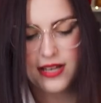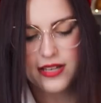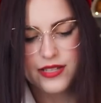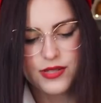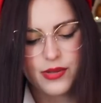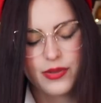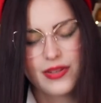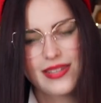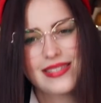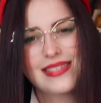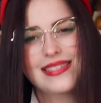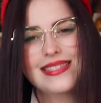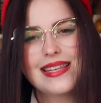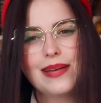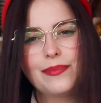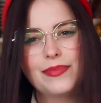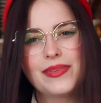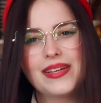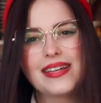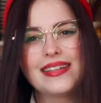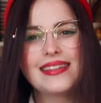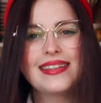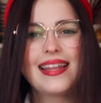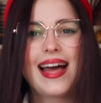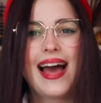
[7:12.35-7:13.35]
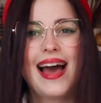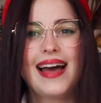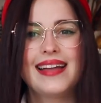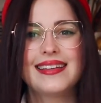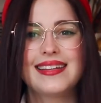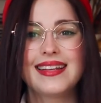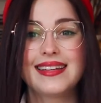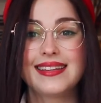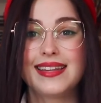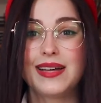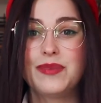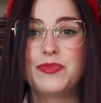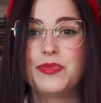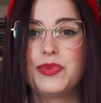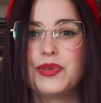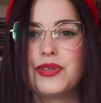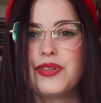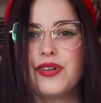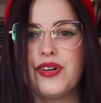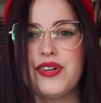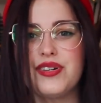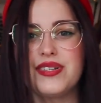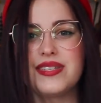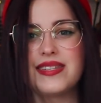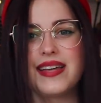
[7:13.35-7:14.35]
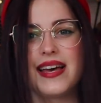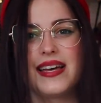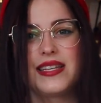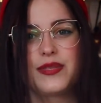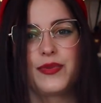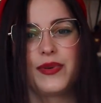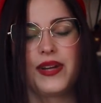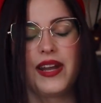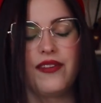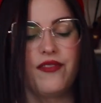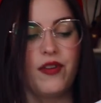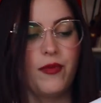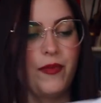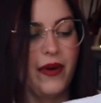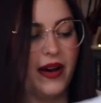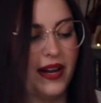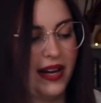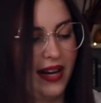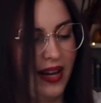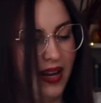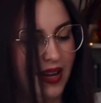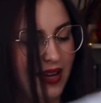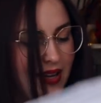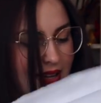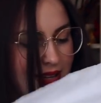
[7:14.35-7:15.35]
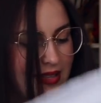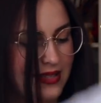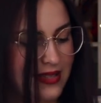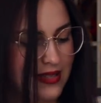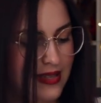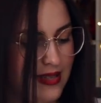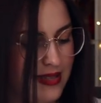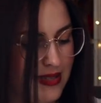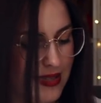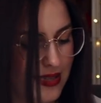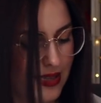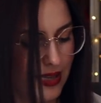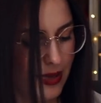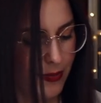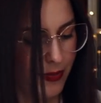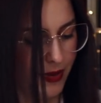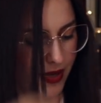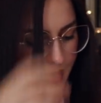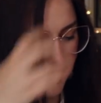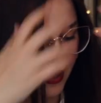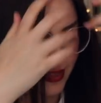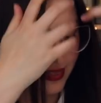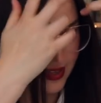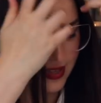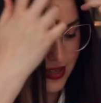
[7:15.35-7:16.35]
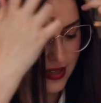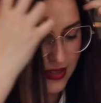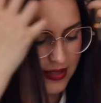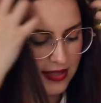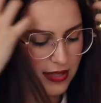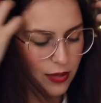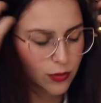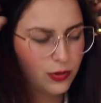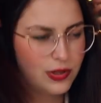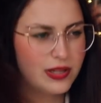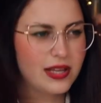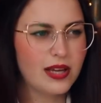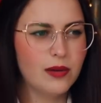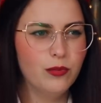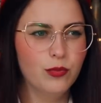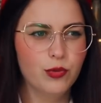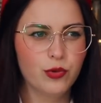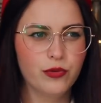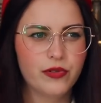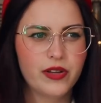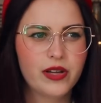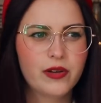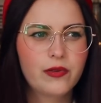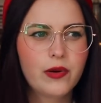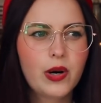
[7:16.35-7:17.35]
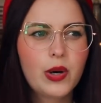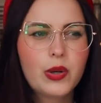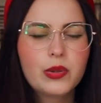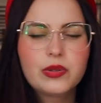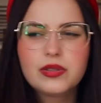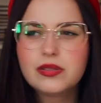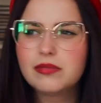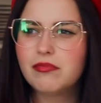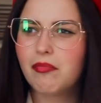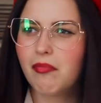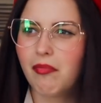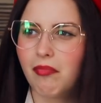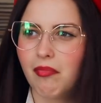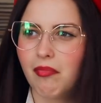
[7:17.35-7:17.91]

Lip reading: So this is something that Dumbledore says when everybody is sleeping. I think it's only a movie quote.